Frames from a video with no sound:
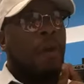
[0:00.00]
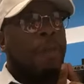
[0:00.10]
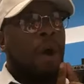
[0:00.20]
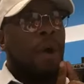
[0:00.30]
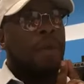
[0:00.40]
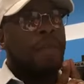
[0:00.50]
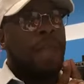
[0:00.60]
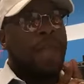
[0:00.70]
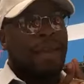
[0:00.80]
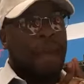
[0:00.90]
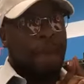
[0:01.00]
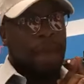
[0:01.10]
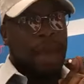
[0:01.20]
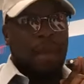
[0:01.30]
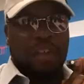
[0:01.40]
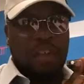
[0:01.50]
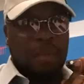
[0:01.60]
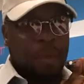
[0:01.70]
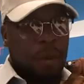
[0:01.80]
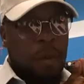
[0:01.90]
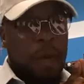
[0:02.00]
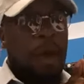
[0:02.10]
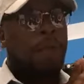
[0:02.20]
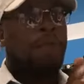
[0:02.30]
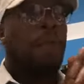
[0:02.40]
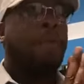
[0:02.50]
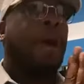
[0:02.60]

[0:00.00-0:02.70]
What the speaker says: now a part of that campaign, and she's been around for